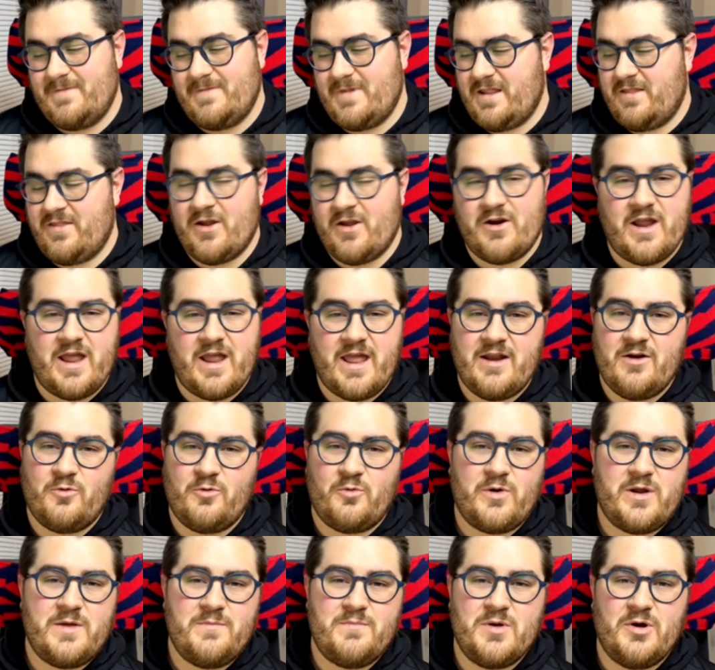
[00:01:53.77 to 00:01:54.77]
they're in a
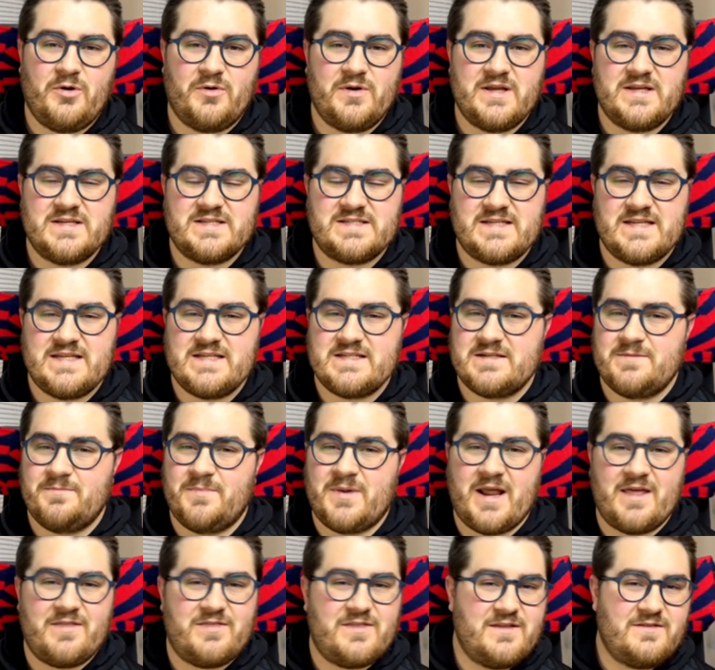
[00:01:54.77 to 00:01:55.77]
rebuilding season, but
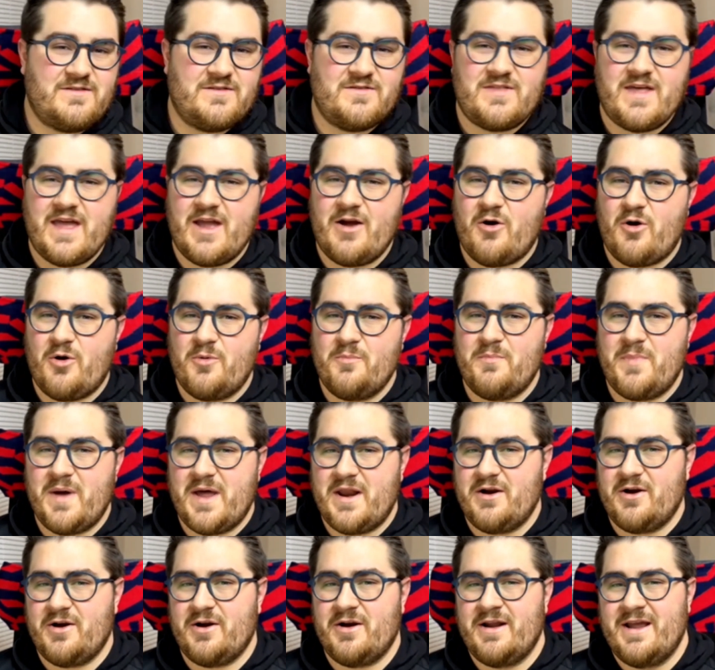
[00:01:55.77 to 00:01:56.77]
I think that they are
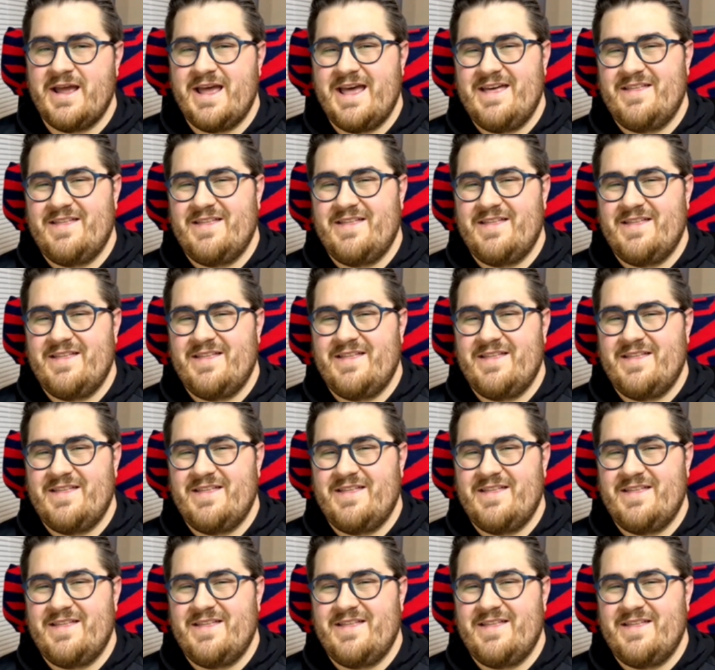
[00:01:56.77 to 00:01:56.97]
better